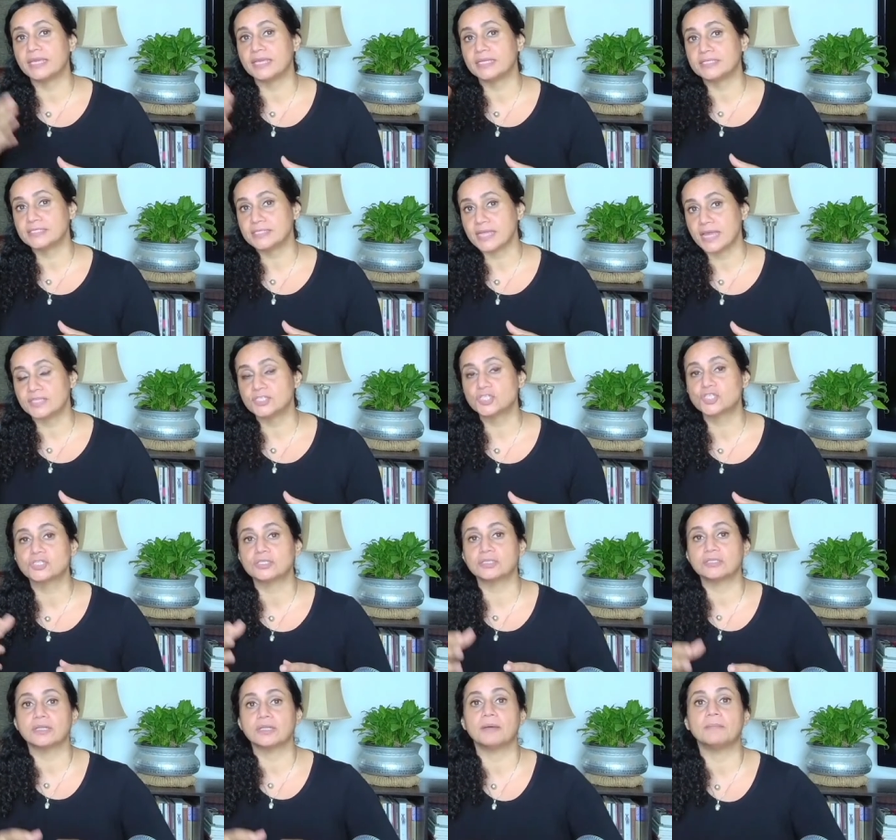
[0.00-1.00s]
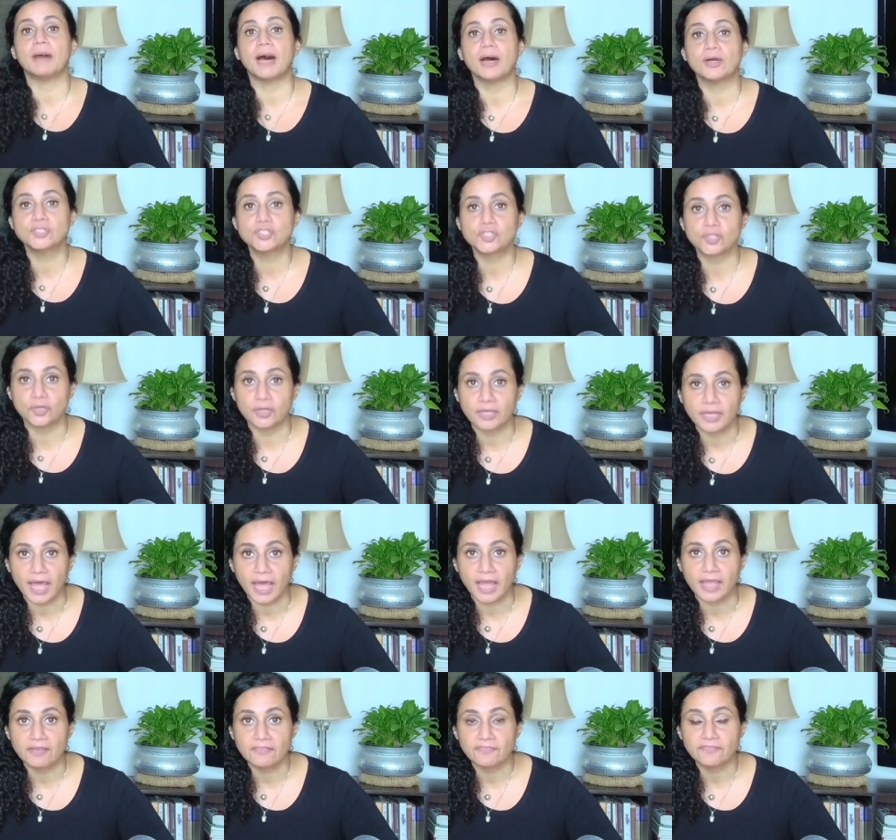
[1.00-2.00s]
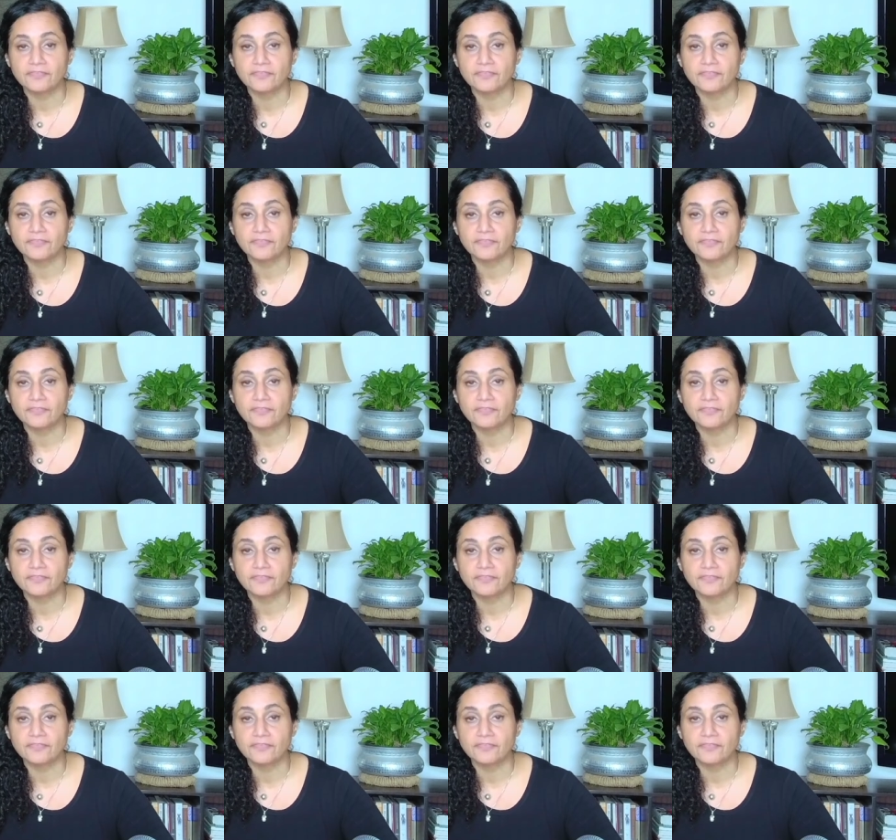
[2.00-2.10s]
intentional about your life,